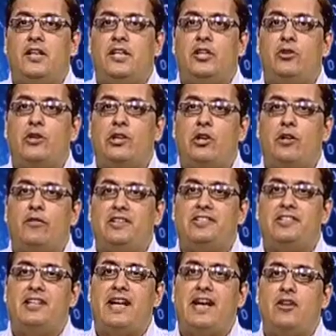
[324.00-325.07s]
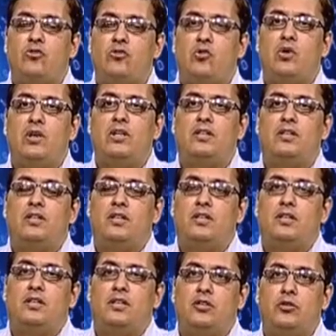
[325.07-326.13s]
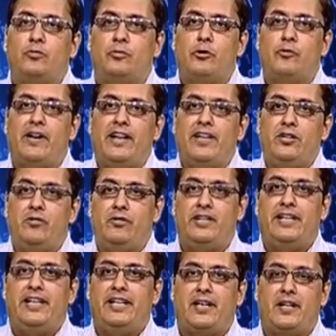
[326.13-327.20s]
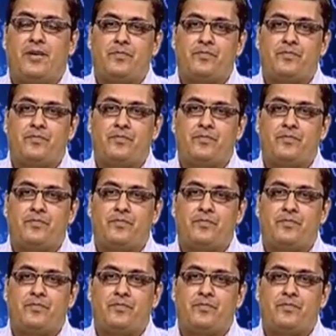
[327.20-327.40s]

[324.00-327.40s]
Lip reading: You can always rely on Google to provide you with data.